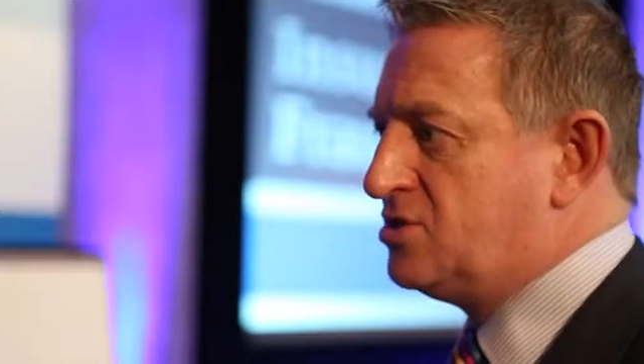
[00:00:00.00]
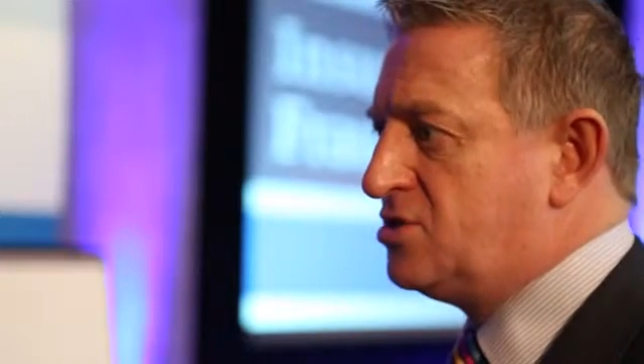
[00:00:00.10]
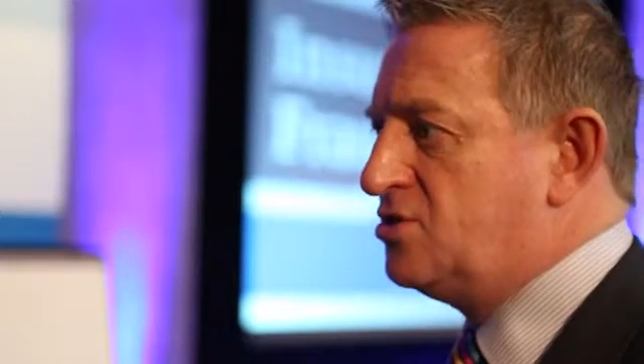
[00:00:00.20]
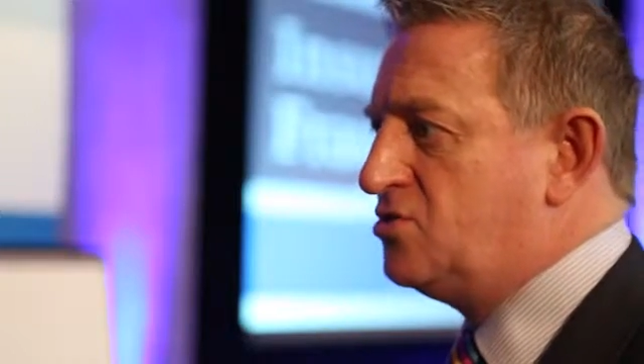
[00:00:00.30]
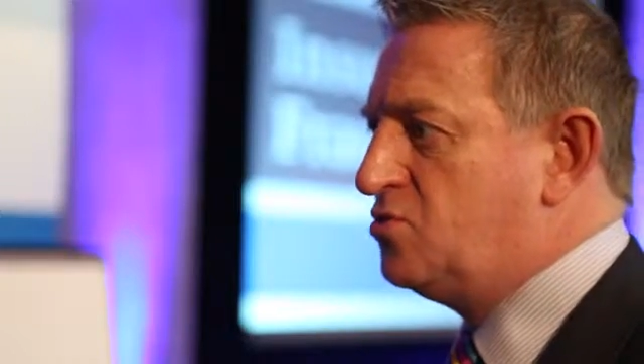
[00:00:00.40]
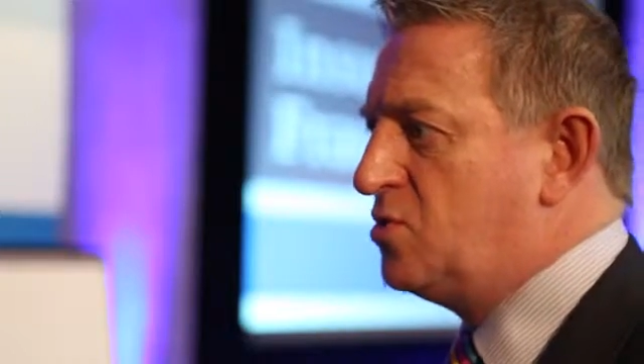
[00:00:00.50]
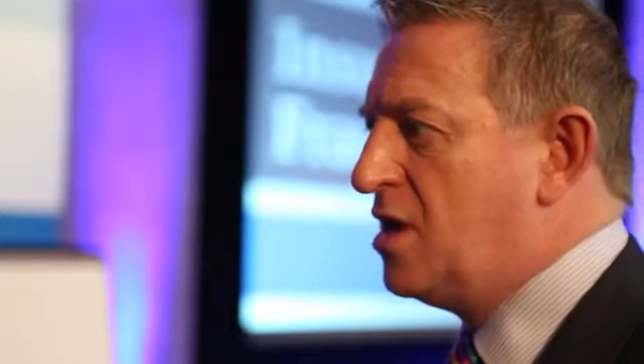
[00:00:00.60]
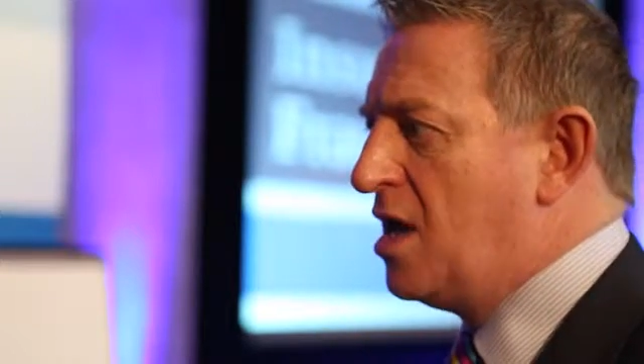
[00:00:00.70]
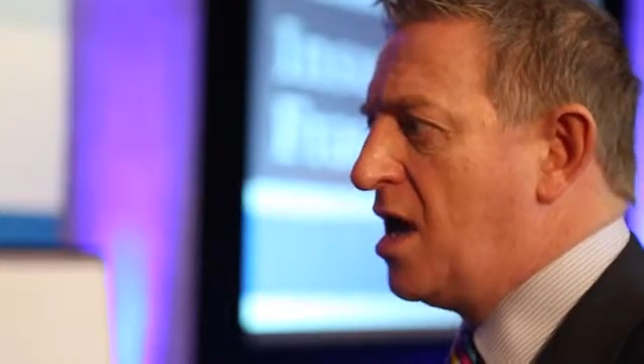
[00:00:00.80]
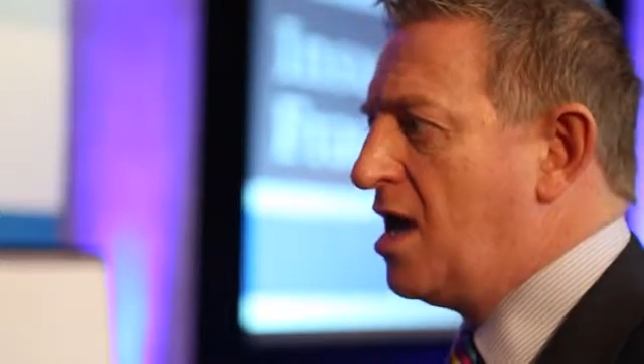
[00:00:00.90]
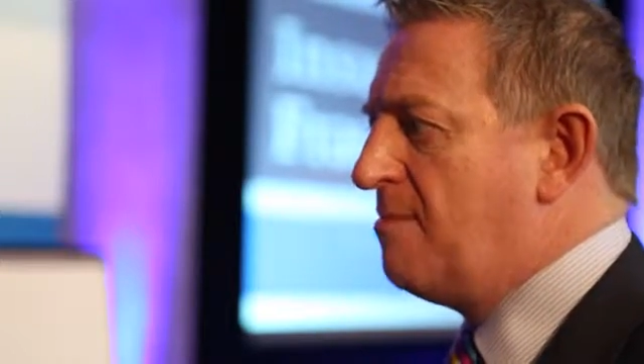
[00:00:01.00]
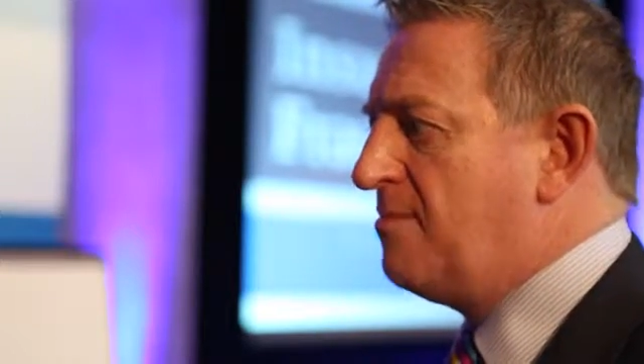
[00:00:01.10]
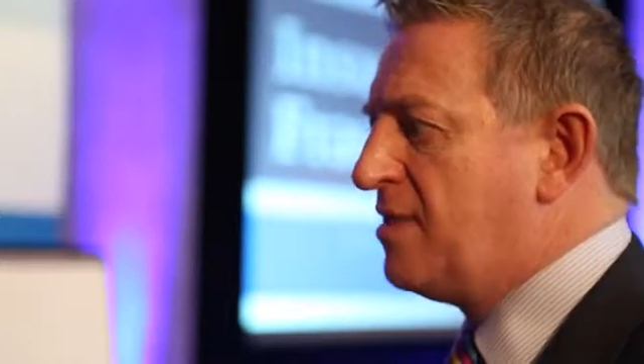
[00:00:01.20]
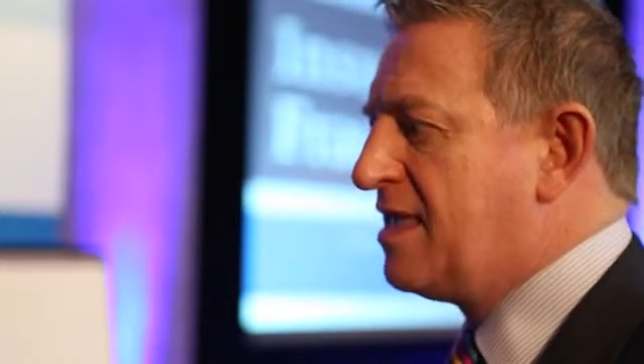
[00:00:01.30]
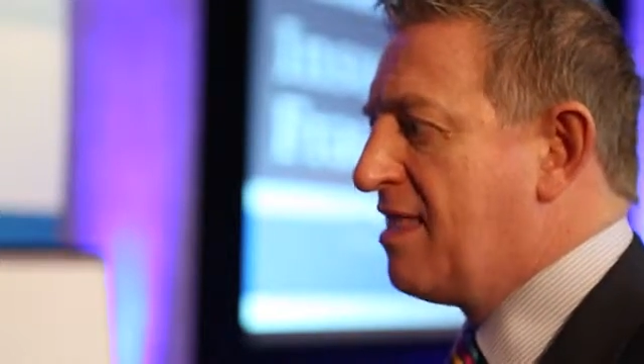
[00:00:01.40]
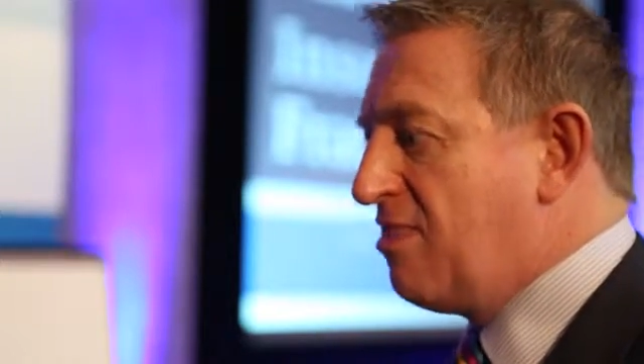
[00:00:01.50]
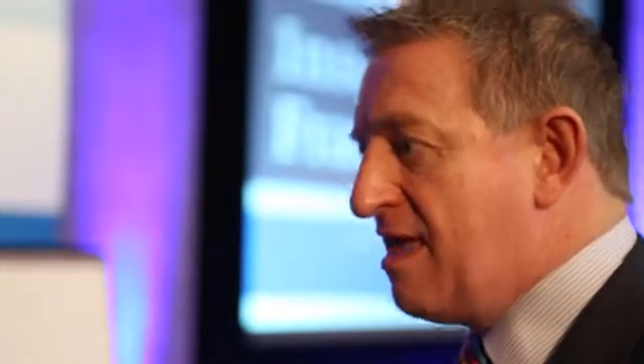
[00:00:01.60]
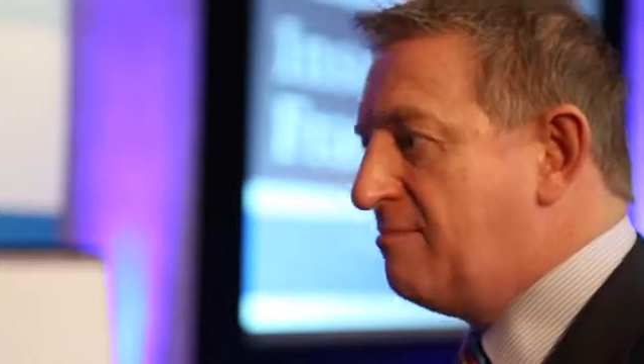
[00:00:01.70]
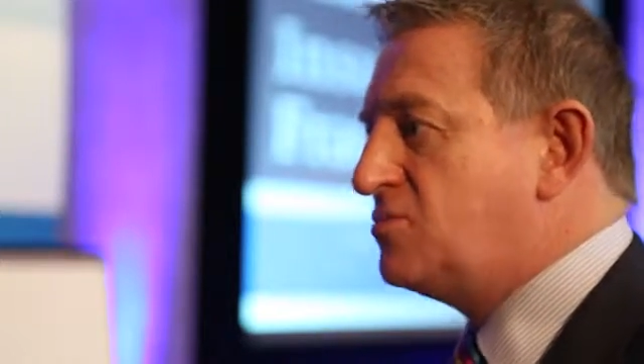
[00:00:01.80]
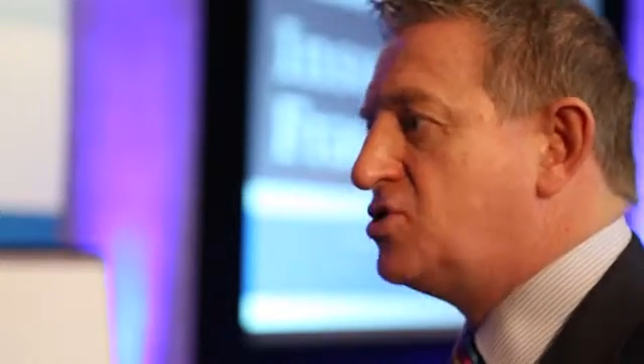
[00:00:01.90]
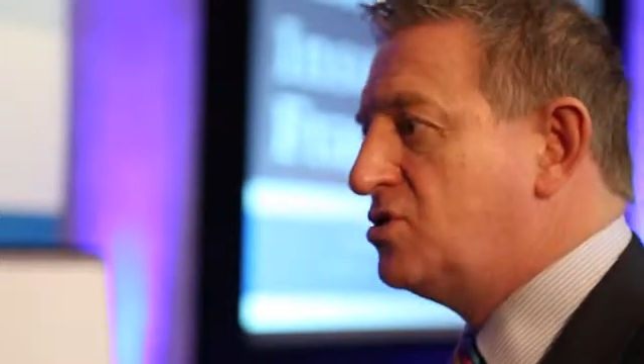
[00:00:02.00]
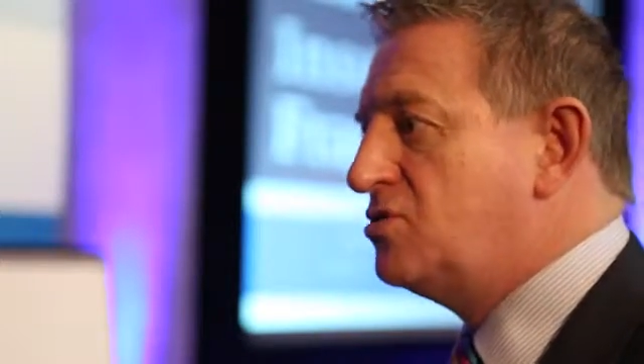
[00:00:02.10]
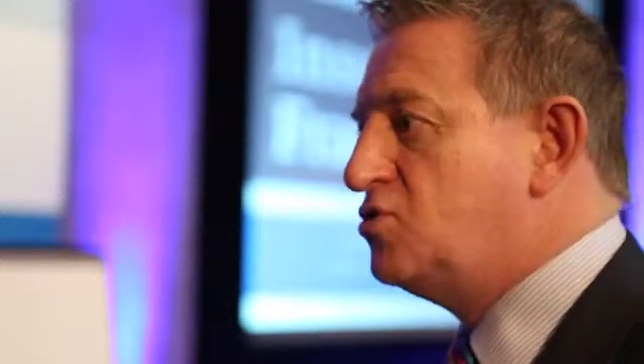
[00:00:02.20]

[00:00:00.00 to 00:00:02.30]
to get them to